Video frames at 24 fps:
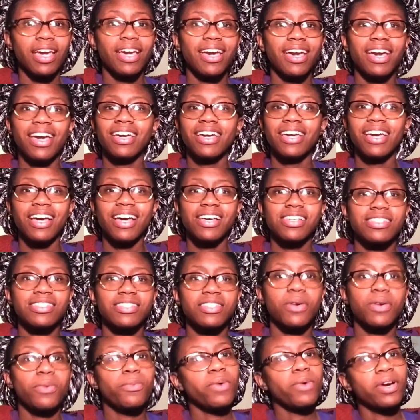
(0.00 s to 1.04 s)
Hey guys,
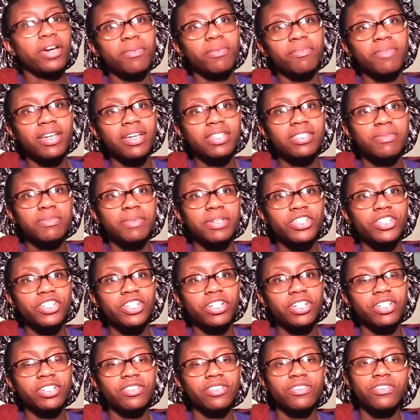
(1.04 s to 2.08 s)
so welcome back to my
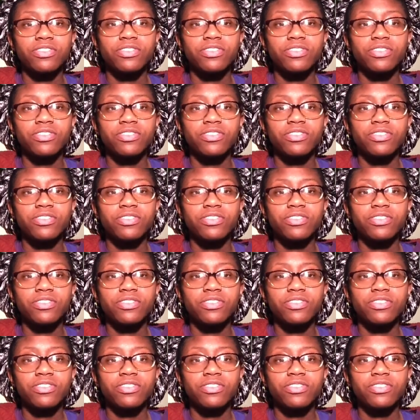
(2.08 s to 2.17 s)
channel.